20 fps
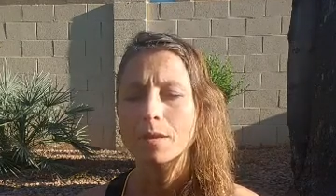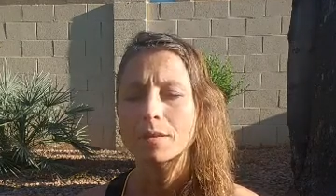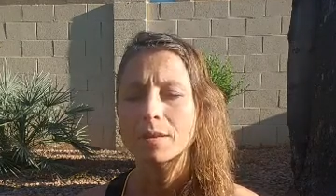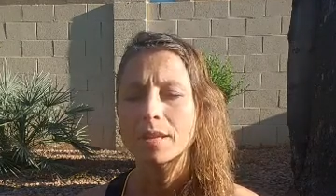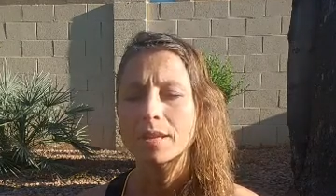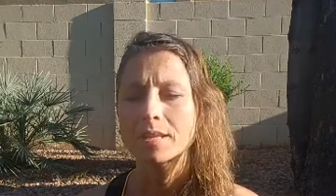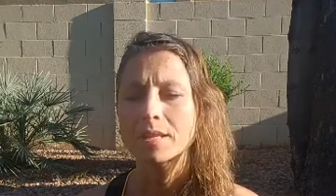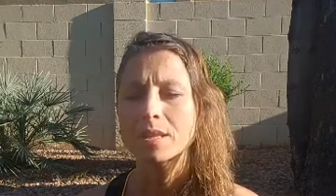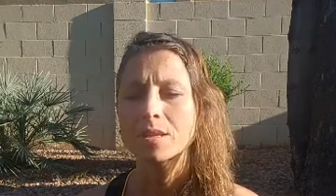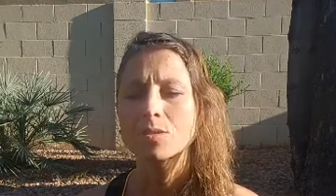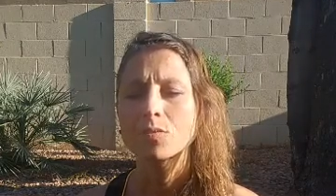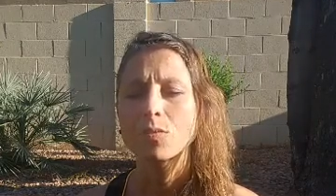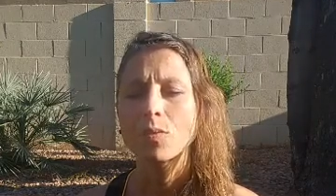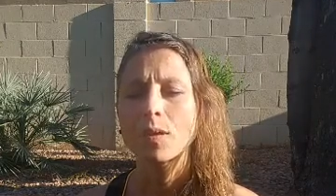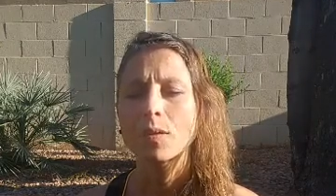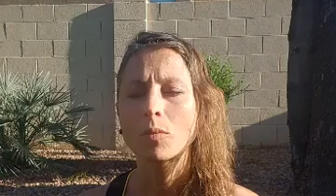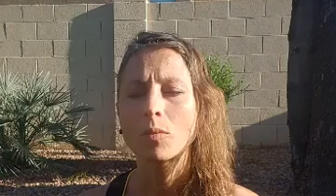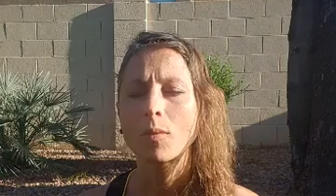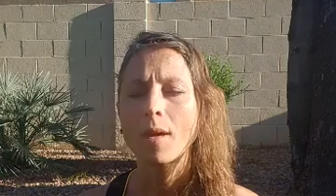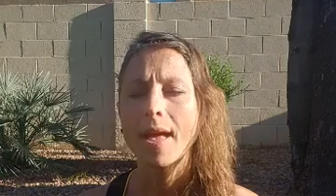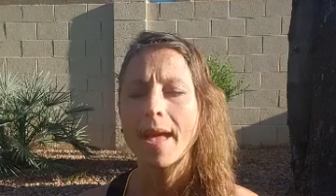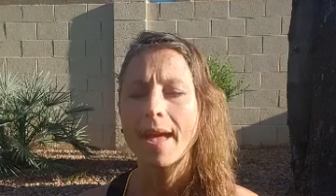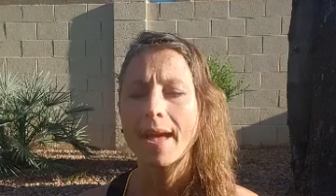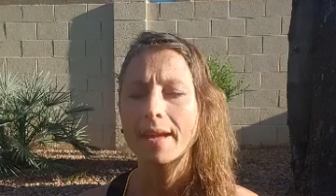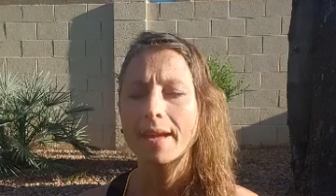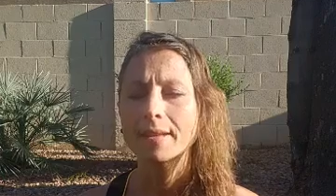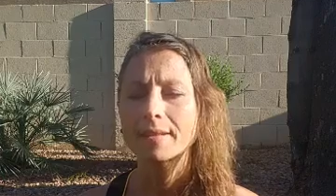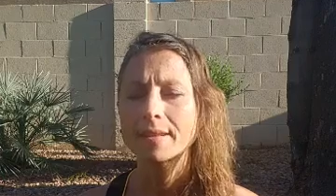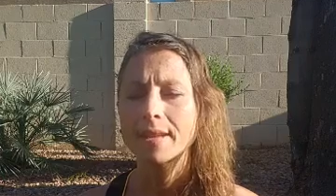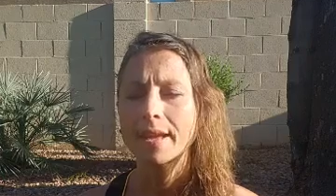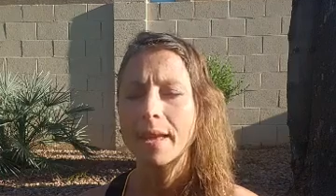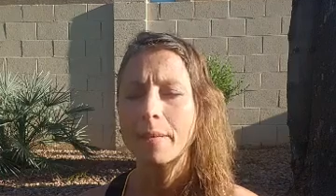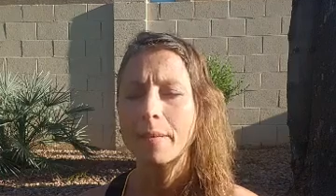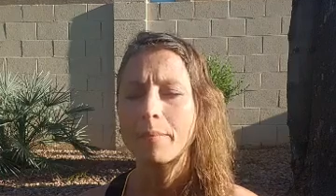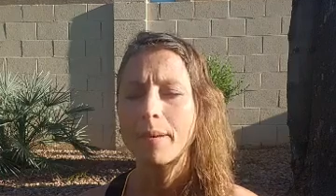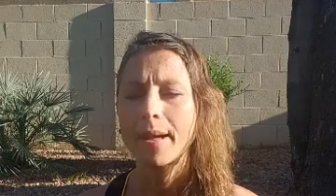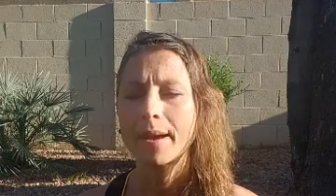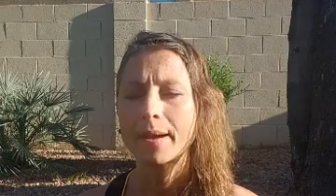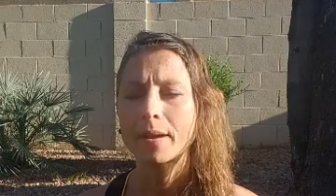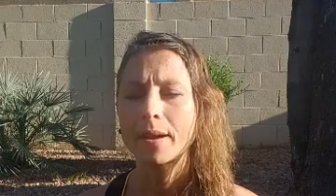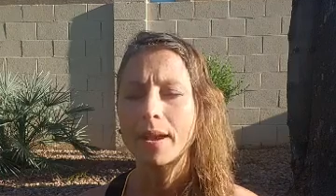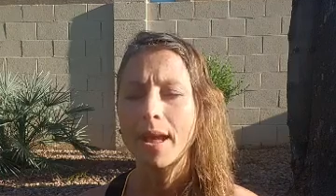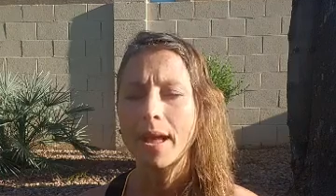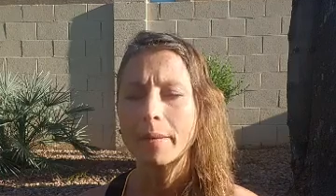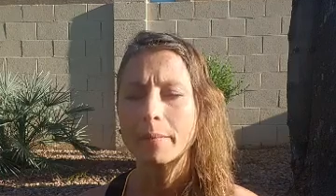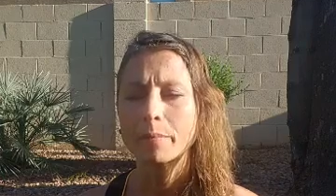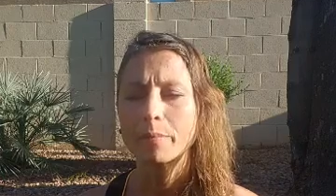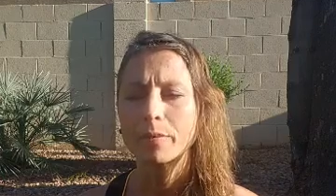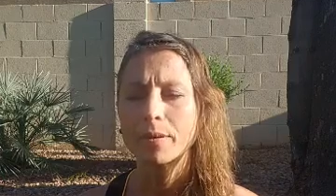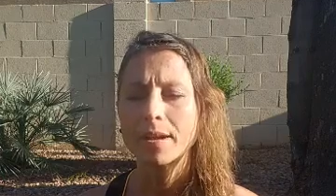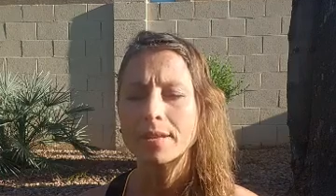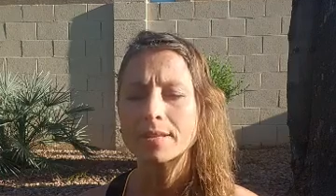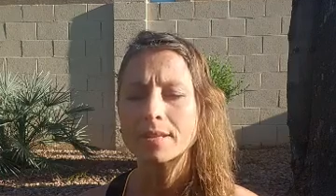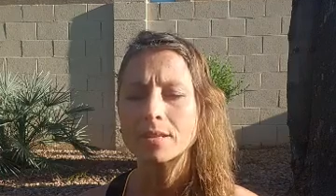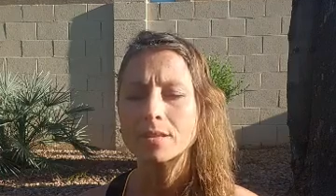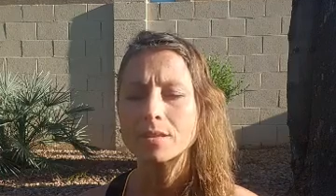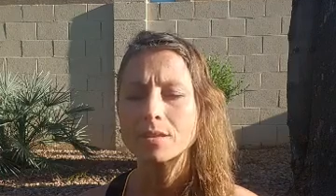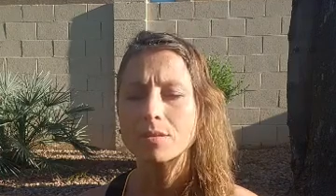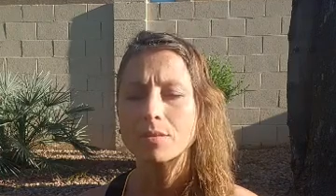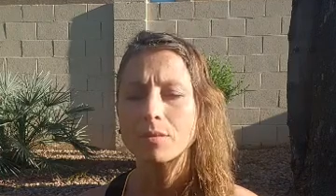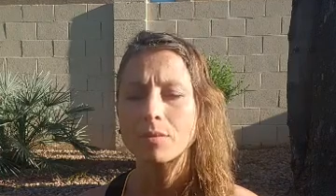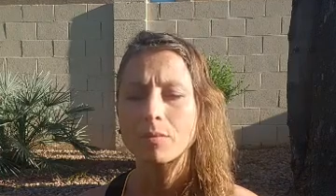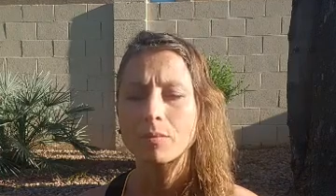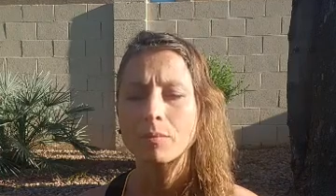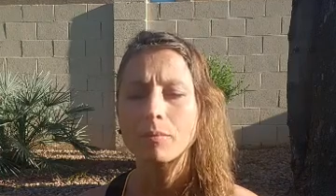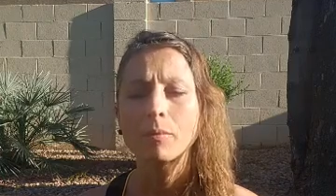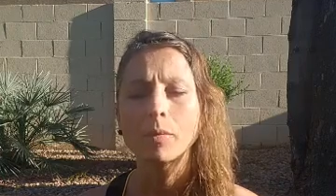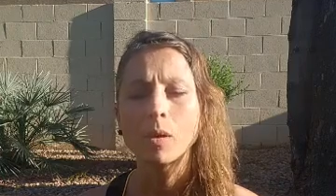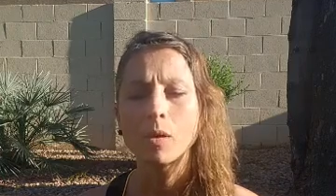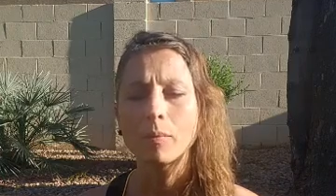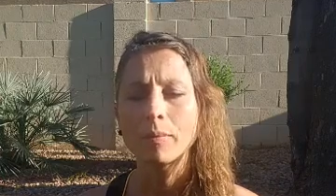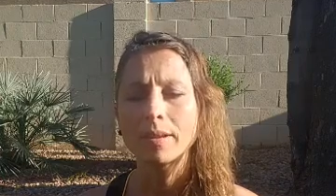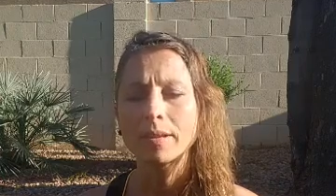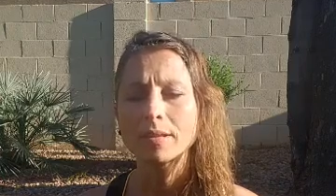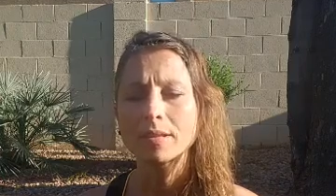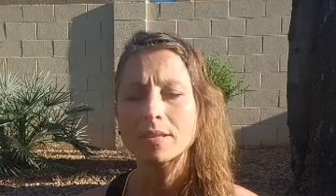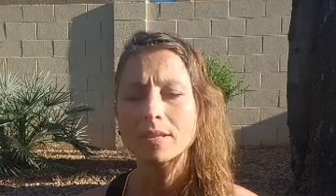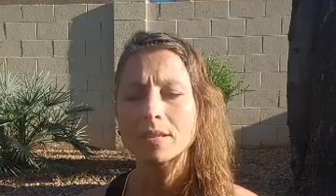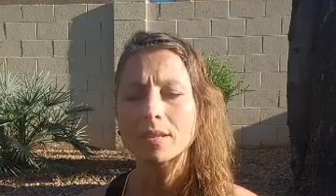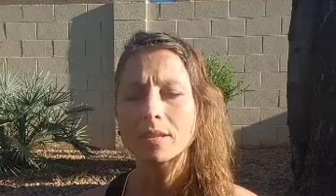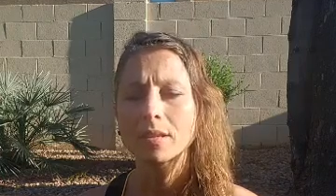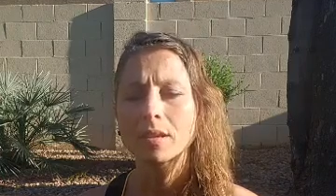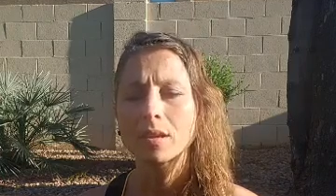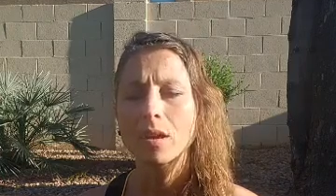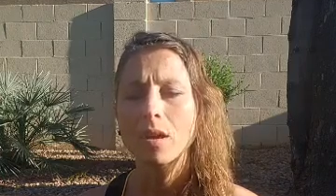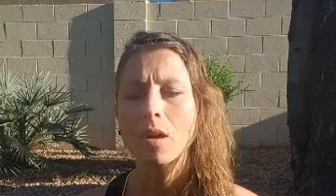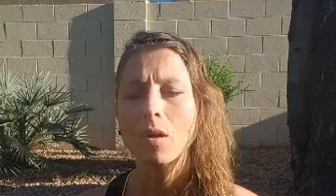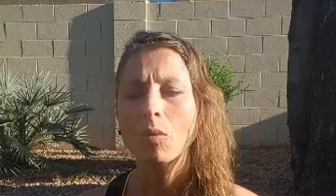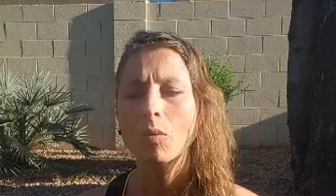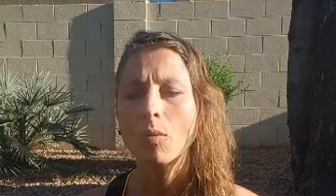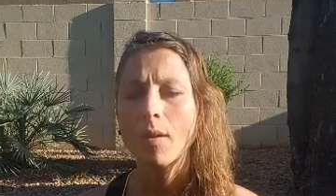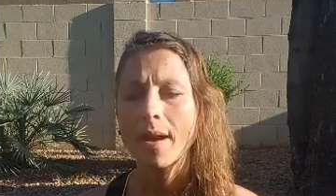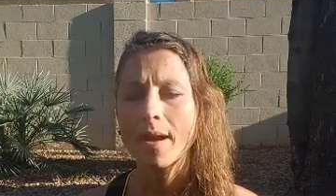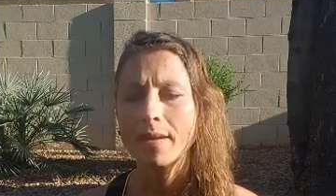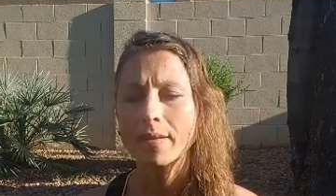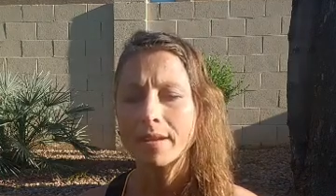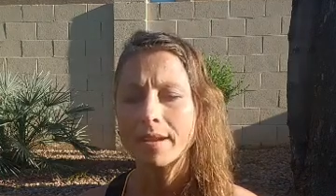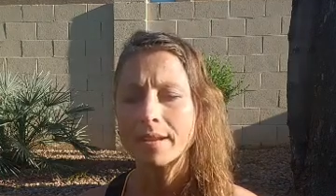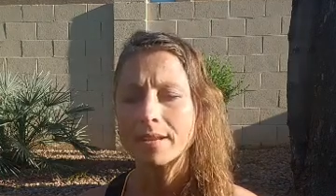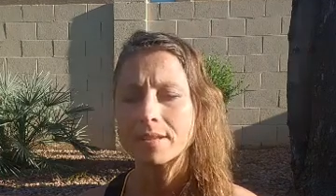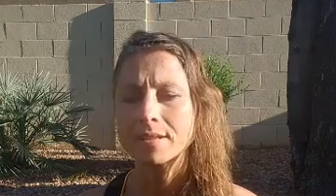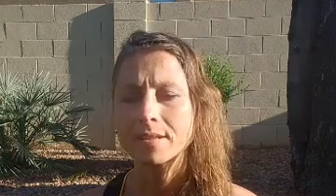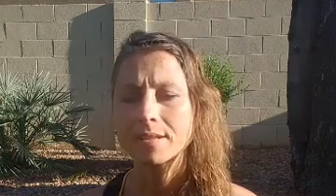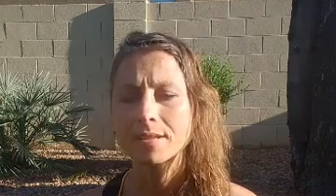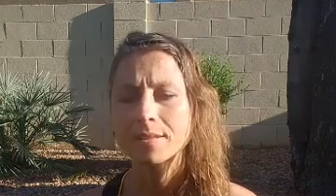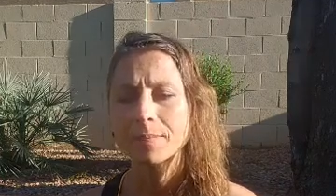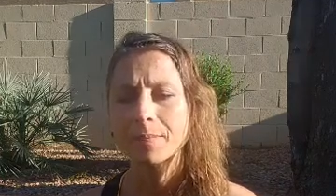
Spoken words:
This is one way to get better at present moment awareness,